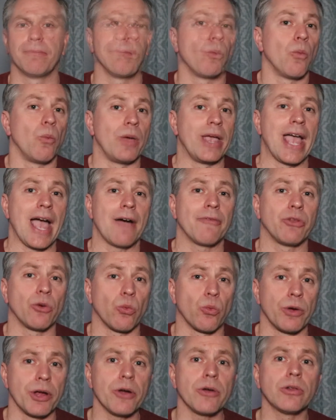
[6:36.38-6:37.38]
We have the
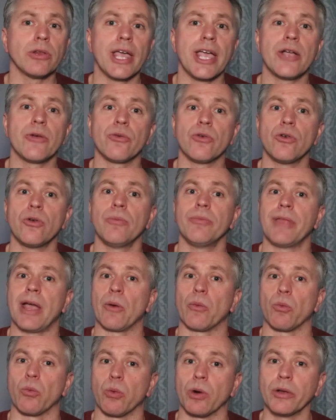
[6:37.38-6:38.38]
rear legroom
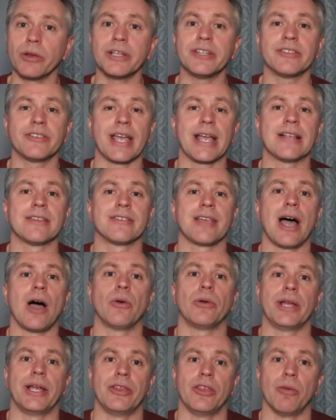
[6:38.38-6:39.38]
that really stands
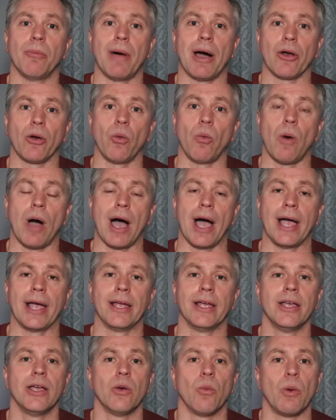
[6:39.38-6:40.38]
out in the Model Y,
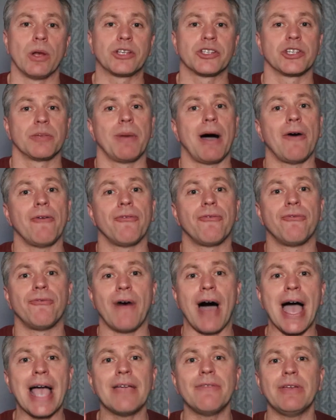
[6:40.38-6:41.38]
which is about
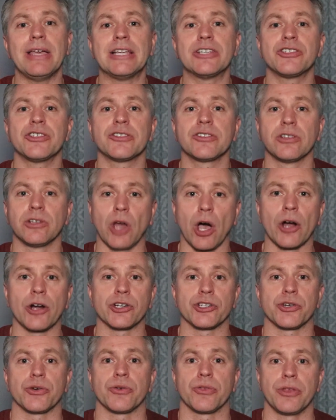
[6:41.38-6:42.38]
5 inches
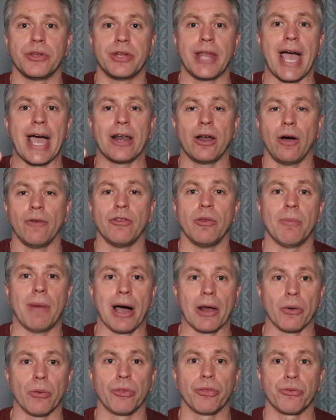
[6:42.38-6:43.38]
larger than that of the
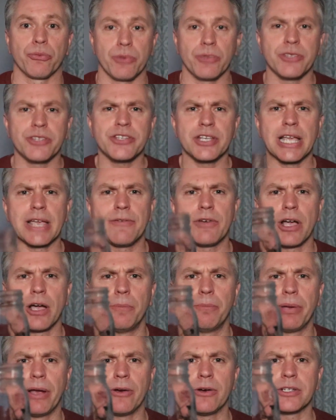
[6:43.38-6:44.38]
Model 3. Just to give a
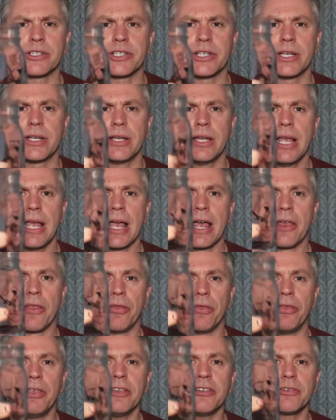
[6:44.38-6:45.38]
comparison,
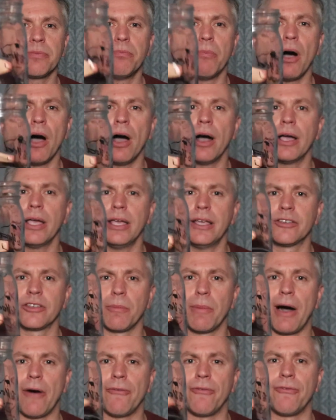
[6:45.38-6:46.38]
this mug is
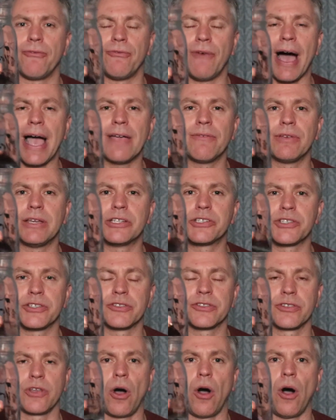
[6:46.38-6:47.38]
about 5
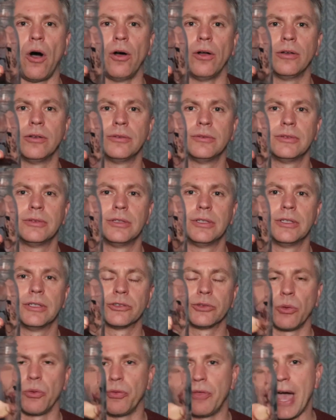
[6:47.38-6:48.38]
inches tall.
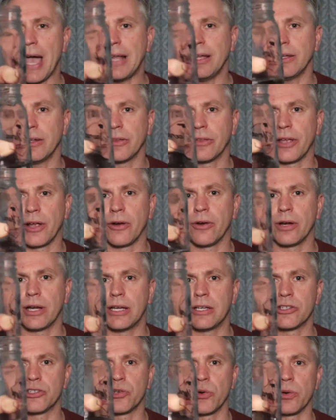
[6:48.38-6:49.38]
So that there
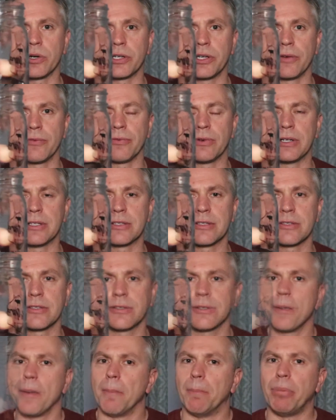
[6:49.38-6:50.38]
is your difference.
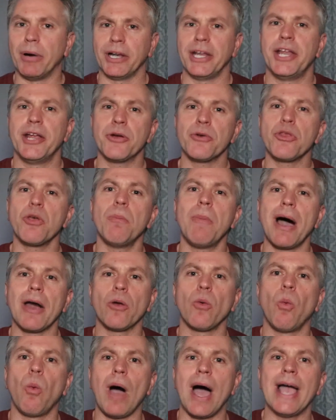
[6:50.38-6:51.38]
But here the
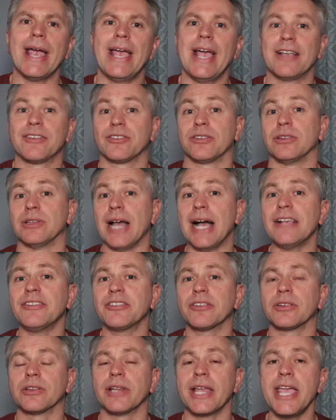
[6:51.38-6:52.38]
Model Y has
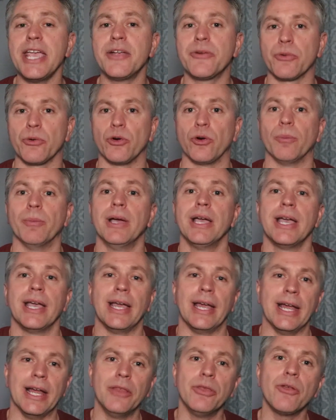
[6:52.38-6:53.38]
less legroom
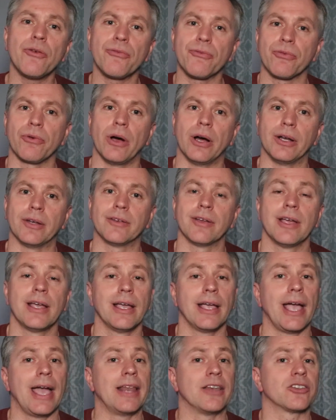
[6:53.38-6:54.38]
in the front
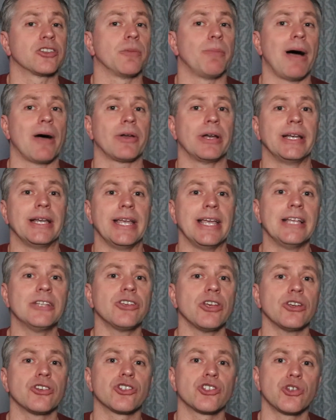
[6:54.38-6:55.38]
and is about an
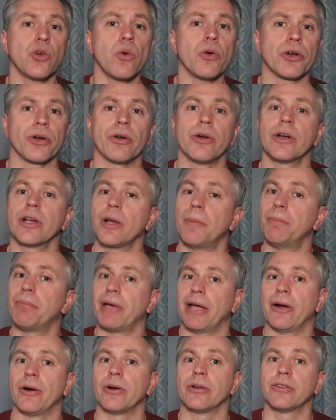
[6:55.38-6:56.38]
inch shorter
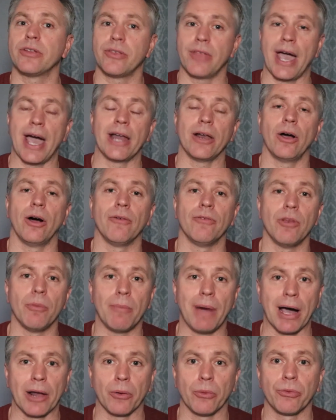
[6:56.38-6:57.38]
compared to that of the
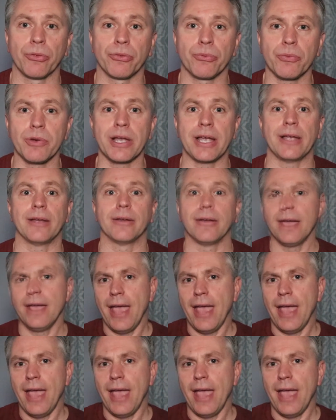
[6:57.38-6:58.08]
Model 3.